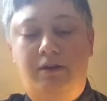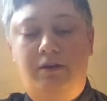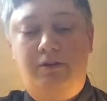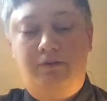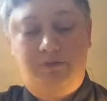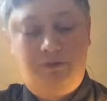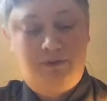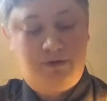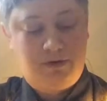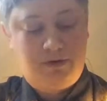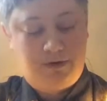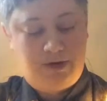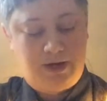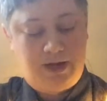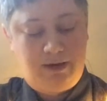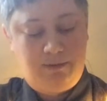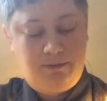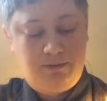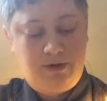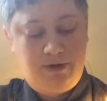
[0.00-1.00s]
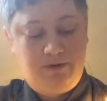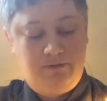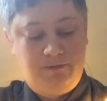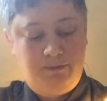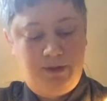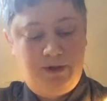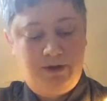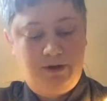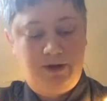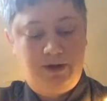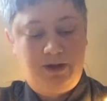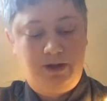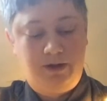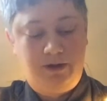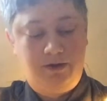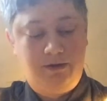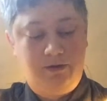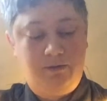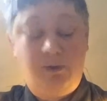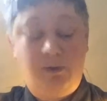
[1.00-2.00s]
For a brief period,